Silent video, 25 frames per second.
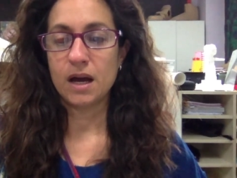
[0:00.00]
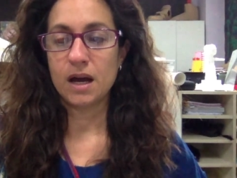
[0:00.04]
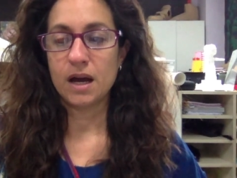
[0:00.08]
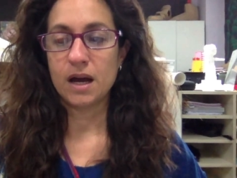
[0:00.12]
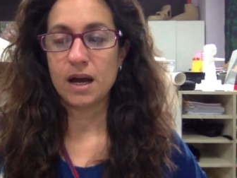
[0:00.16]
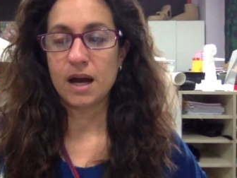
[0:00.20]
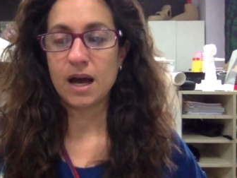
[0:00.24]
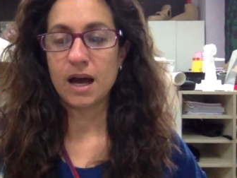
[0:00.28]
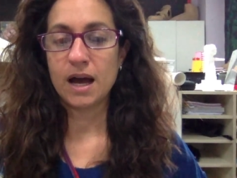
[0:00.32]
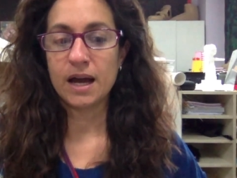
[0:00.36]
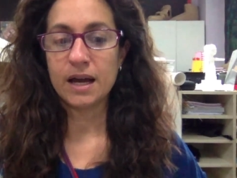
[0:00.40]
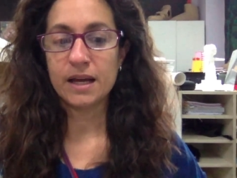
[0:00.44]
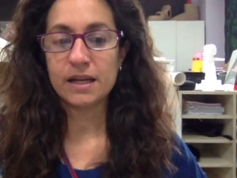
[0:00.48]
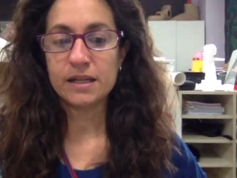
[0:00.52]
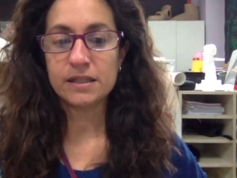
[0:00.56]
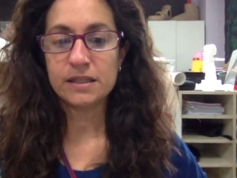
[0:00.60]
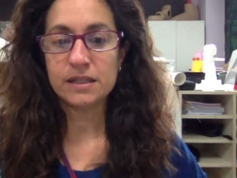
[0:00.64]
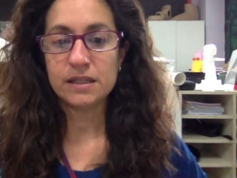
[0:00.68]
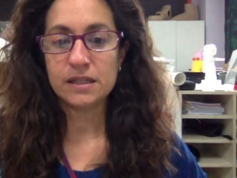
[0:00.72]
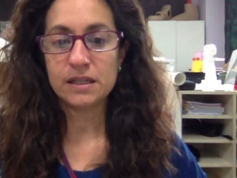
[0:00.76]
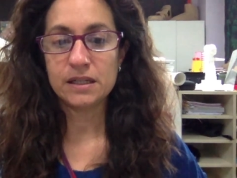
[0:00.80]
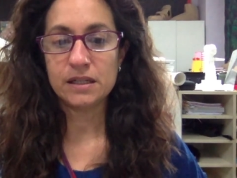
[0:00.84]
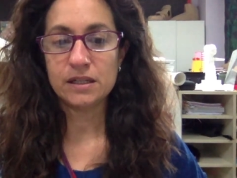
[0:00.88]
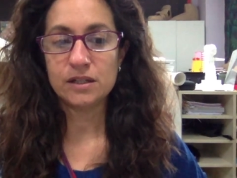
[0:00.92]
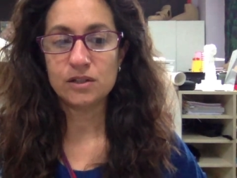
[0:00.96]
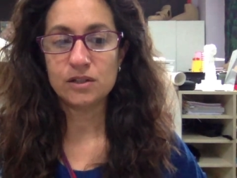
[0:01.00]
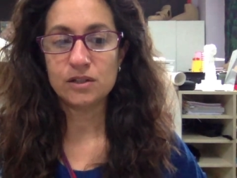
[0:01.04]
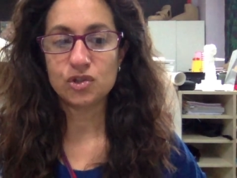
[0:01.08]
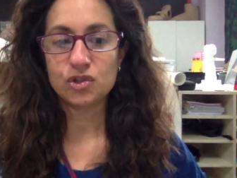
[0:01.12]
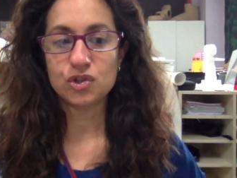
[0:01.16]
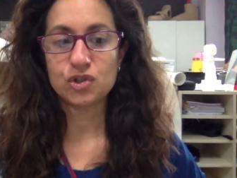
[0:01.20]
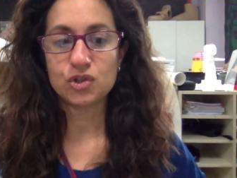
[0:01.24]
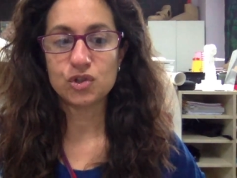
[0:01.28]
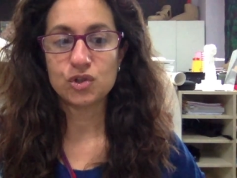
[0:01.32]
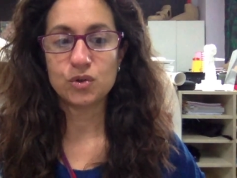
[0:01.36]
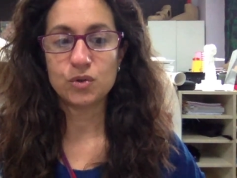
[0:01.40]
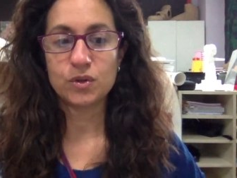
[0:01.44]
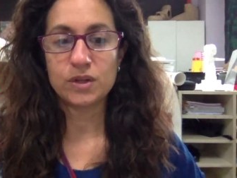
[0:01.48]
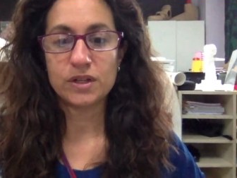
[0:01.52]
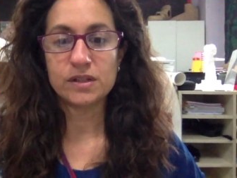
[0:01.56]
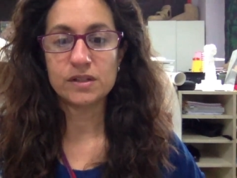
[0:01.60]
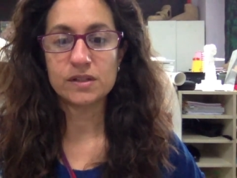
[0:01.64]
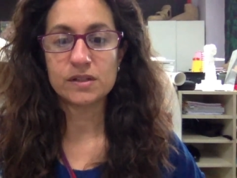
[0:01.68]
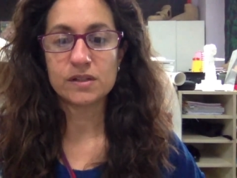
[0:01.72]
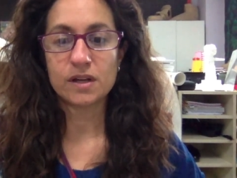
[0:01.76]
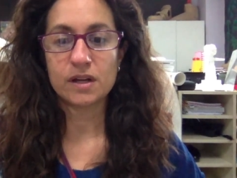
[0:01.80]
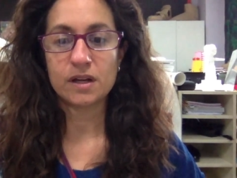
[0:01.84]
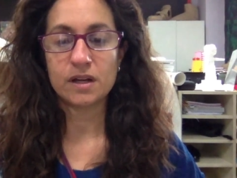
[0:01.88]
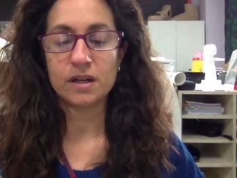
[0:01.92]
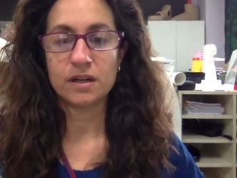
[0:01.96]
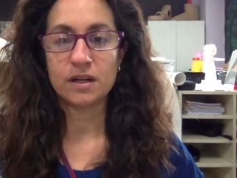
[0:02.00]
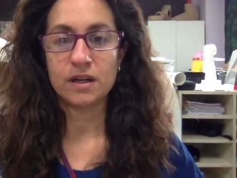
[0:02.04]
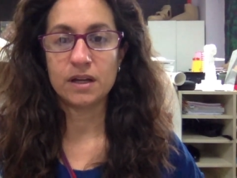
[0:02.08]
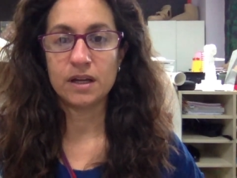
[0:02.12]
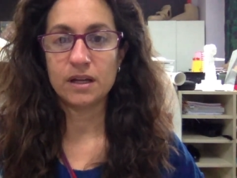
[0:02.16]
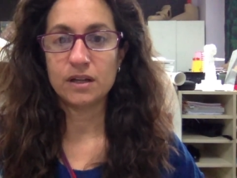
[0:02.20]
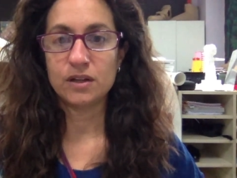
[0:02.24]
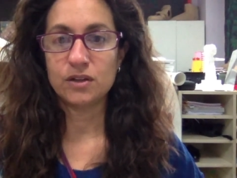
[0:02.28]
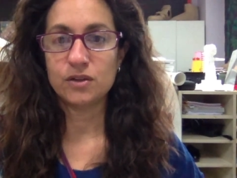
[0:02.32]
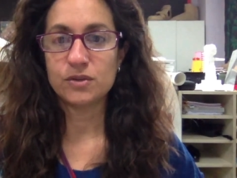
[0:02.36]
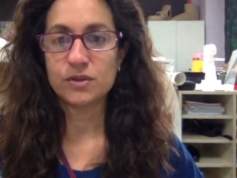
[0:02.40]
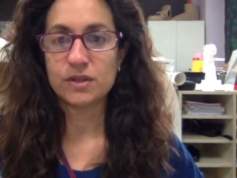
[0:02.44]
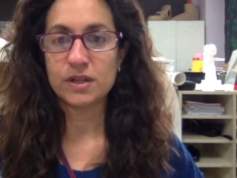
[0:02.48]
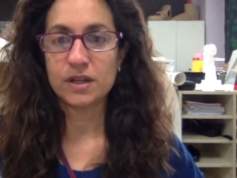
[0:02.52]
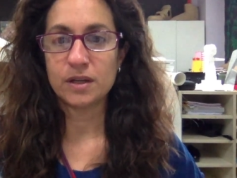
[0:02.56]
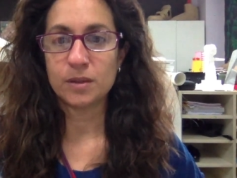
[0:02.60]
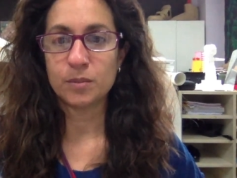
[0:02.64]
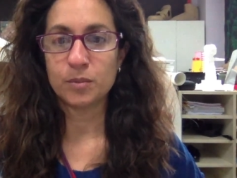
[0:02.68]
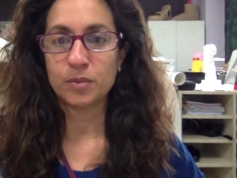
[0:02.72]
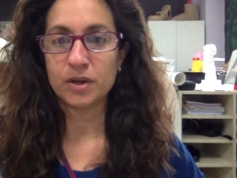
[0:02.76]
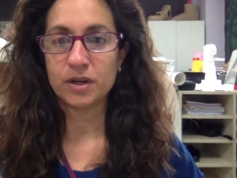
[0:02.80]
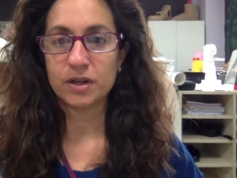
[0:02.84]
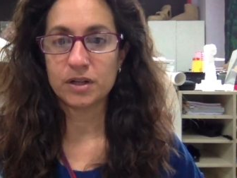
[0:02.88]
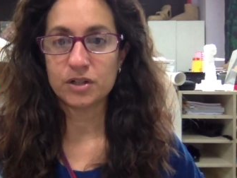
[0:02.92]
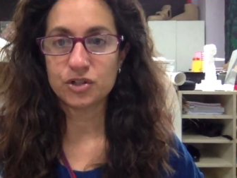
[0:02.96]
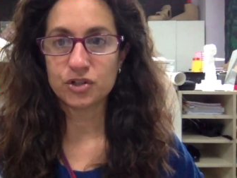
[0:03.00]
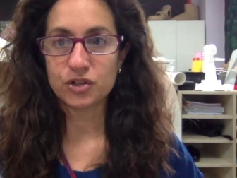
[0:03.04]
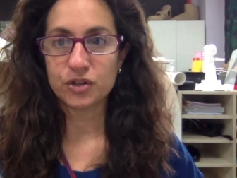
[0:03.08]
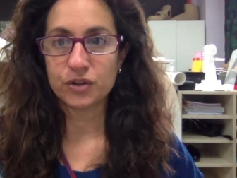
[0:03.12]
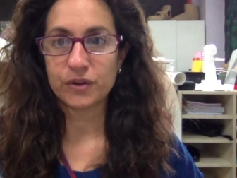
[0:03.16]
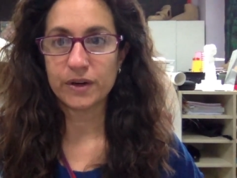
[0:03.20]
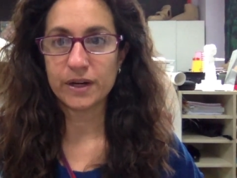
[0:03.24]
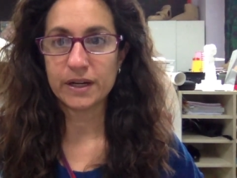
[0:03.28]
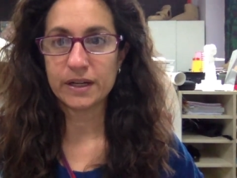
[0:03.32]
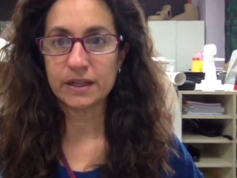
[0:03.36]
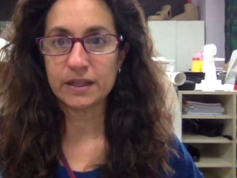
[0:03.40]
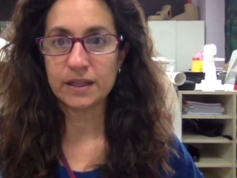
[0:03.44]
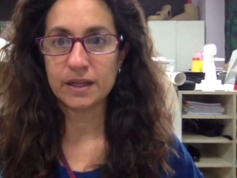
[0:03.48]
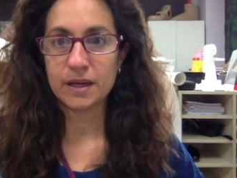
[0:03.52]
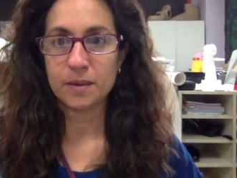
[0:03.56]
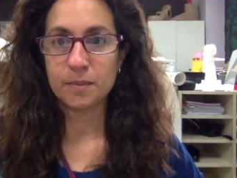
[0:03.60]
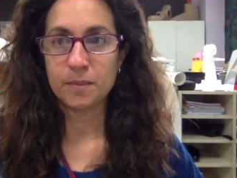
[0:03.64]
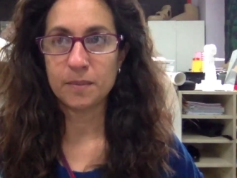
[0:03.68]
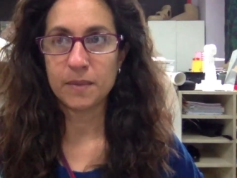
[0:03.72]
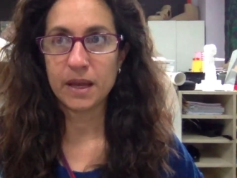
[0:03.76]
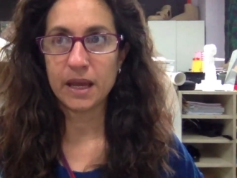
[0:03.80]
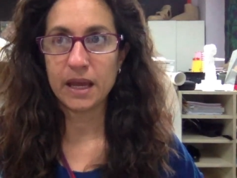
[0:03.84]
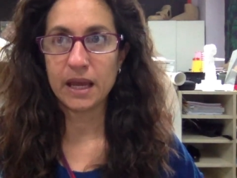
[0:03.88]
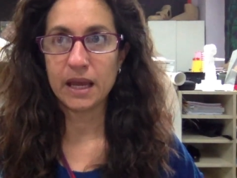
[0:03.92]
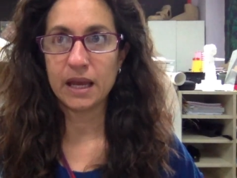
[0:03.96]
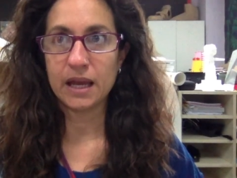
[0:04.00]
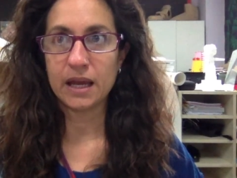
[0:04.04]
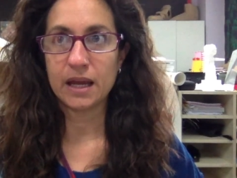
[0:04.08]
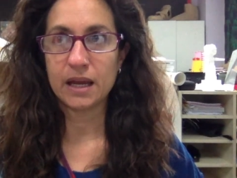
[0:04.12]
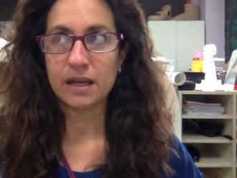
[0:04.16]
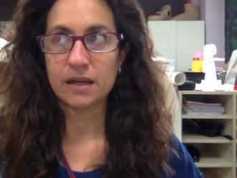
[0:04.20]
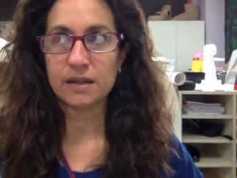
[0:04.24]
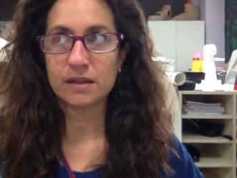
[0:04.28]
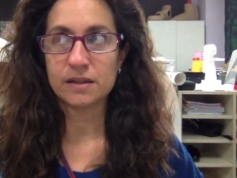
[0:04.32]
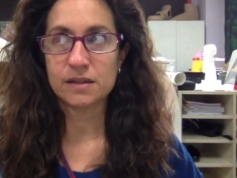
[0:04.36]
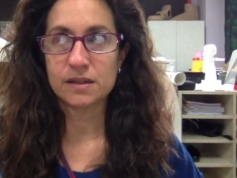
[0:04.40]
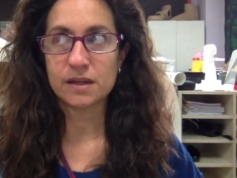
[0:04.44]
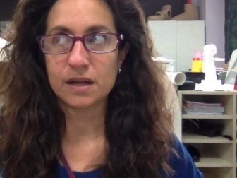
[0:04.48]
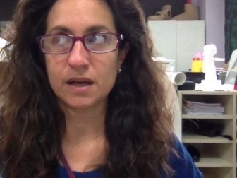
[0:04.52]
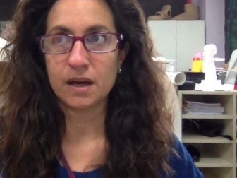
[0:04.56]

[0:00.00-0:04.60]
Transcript: I teach students on using a British curriculum, and